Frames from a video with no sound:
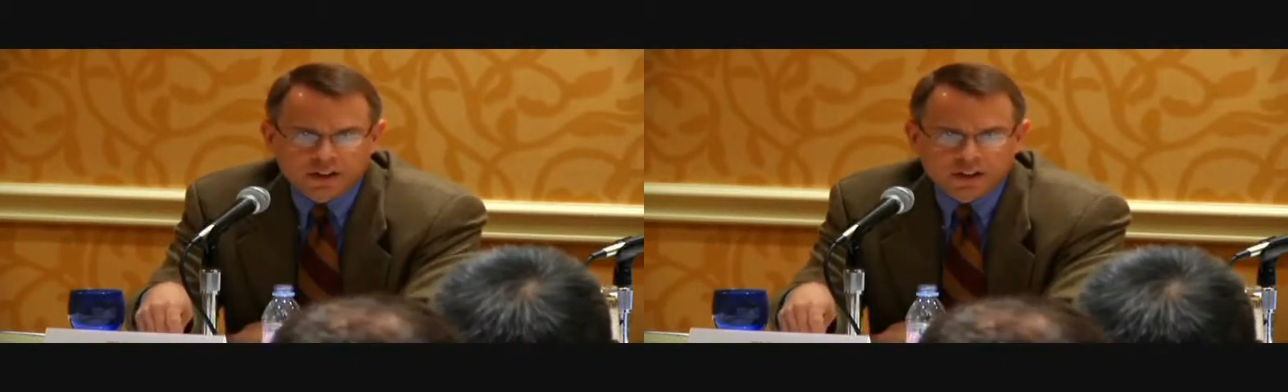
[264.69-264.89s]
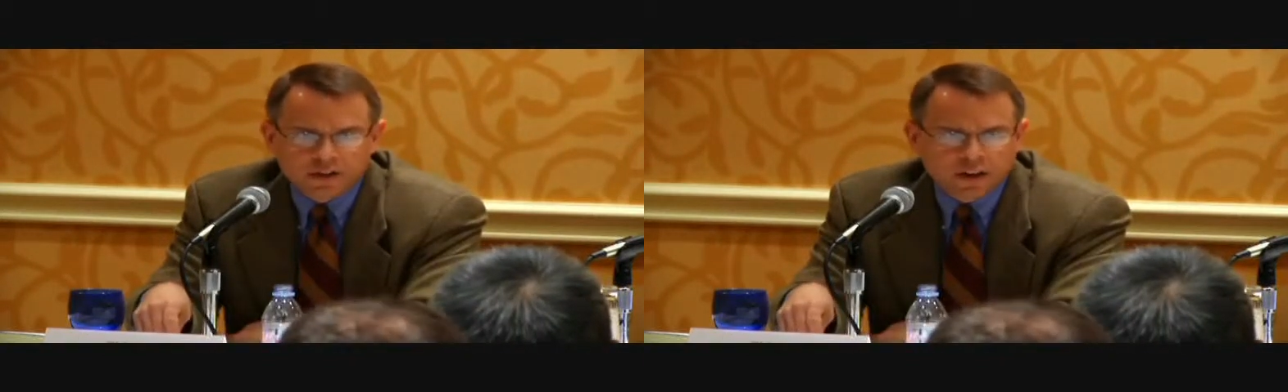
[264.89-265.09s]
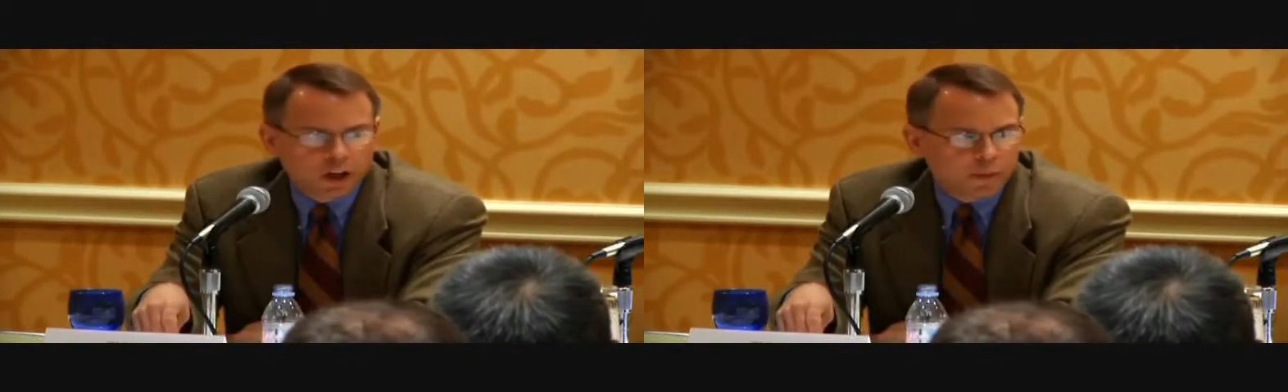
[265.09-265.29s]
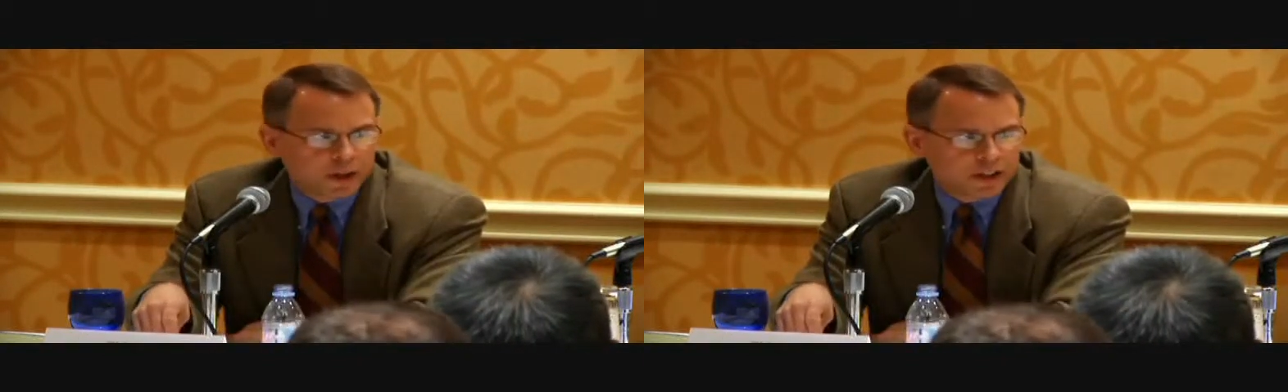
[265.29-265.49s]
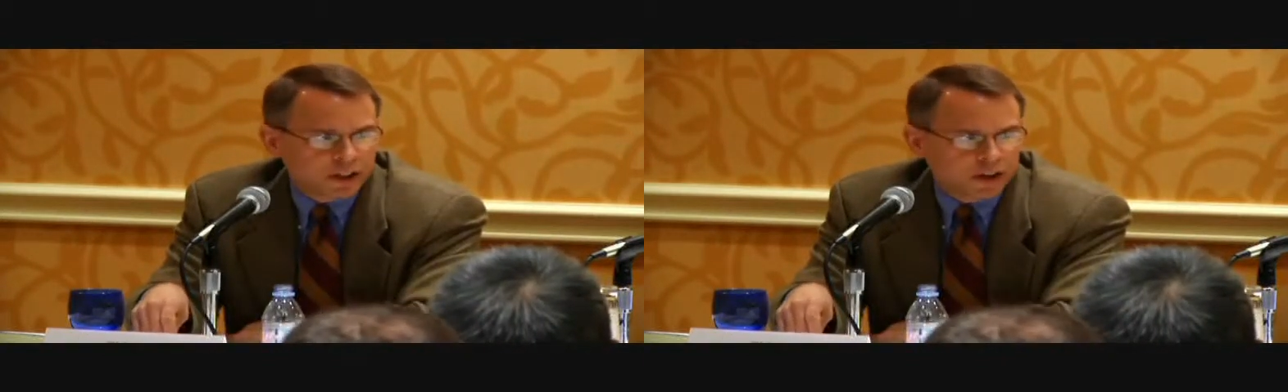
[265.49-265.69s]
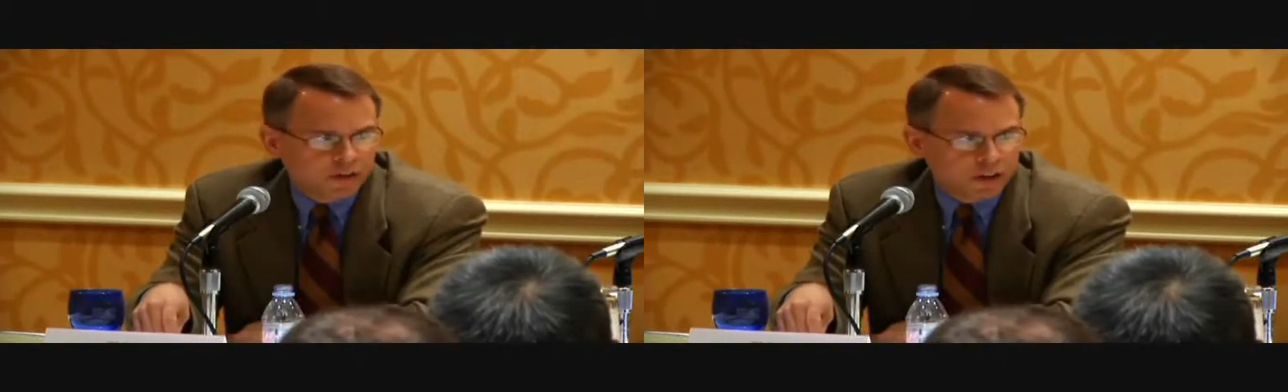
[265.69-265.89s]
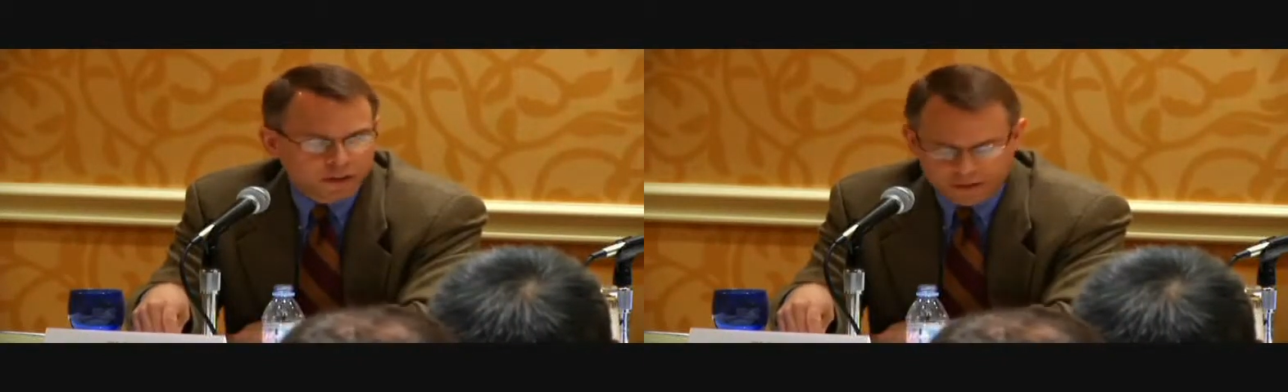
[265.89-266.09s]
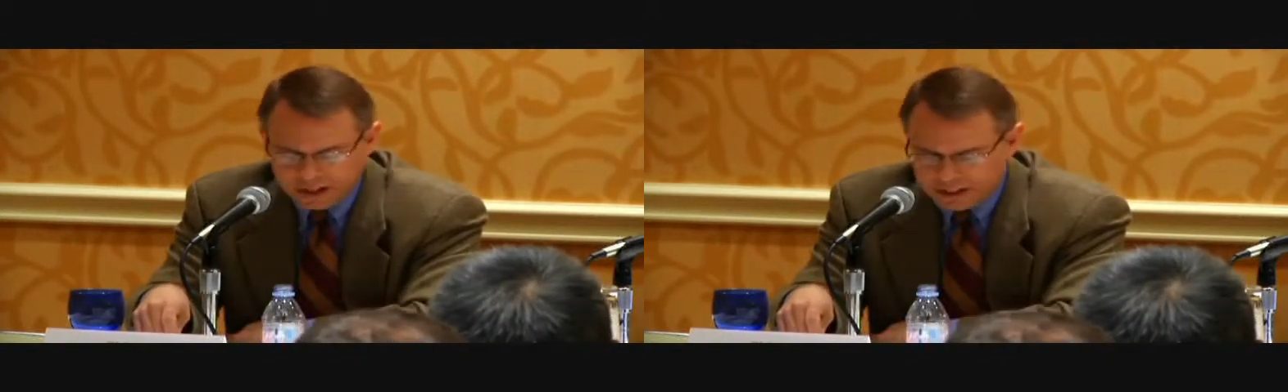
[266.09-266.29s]
development of
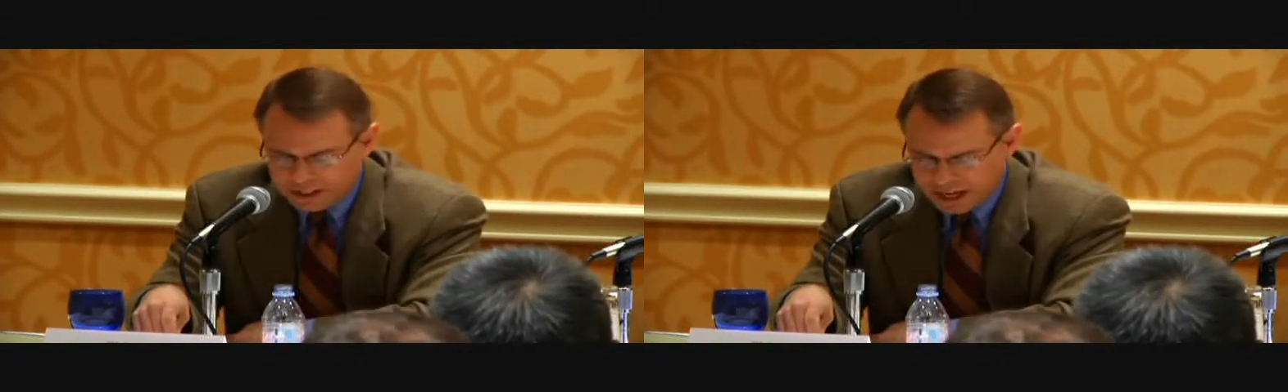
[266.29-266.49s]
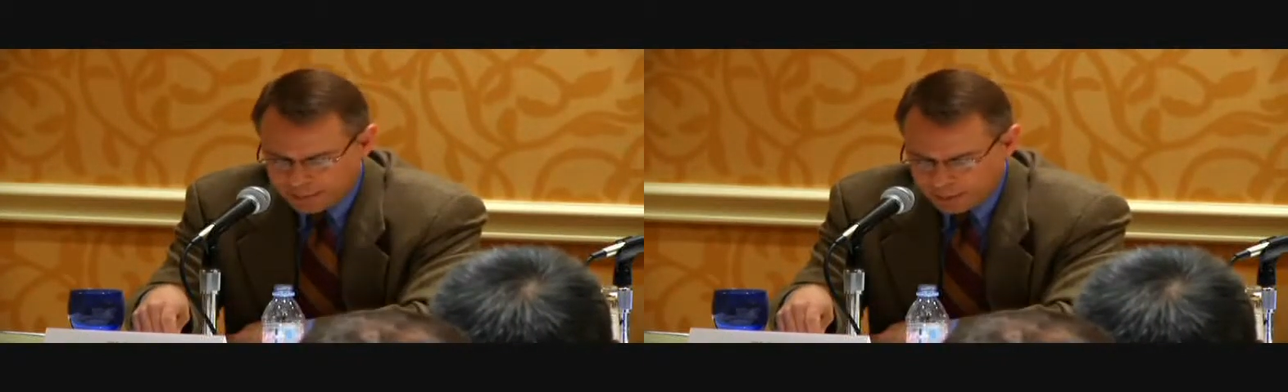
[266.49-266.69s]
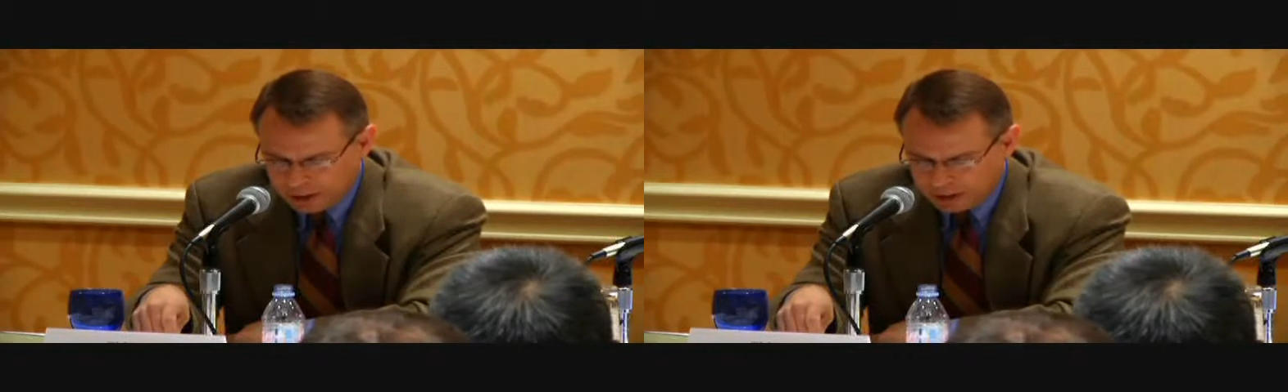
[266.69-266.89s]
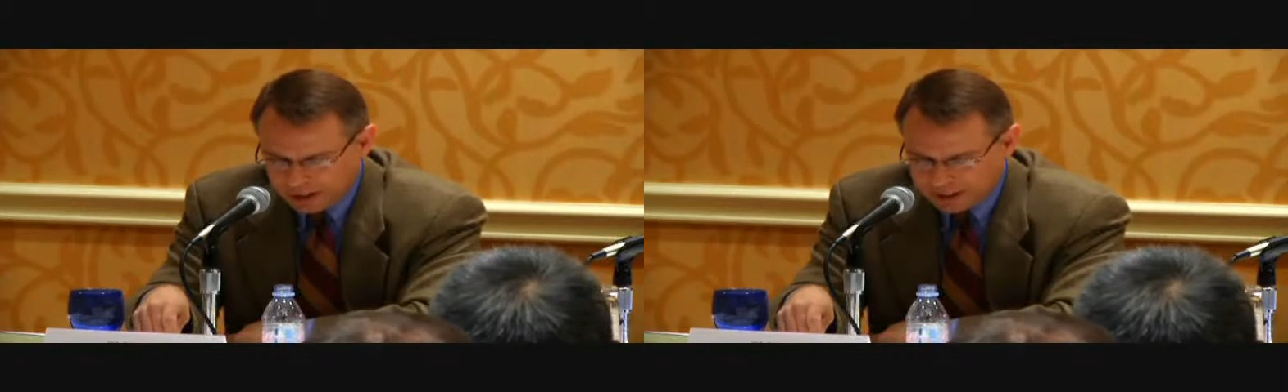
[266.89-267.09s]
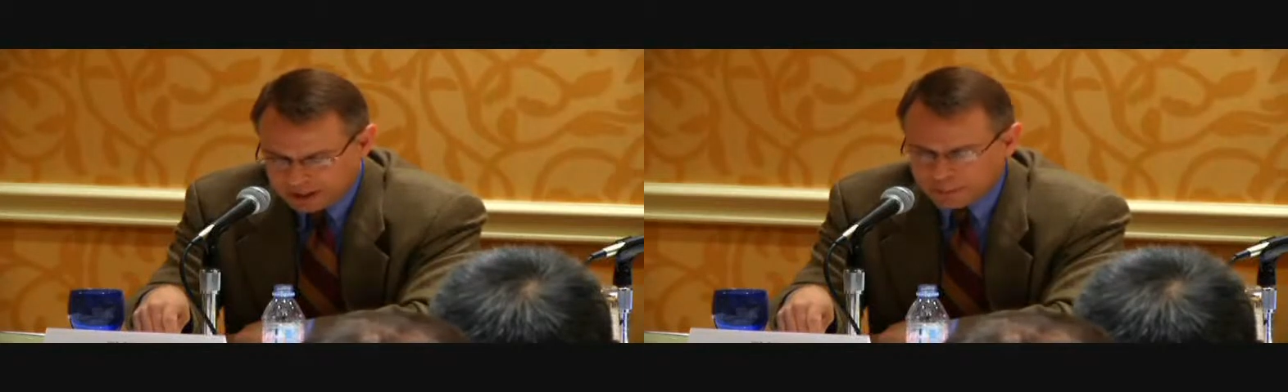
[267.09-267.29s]
its capabilities,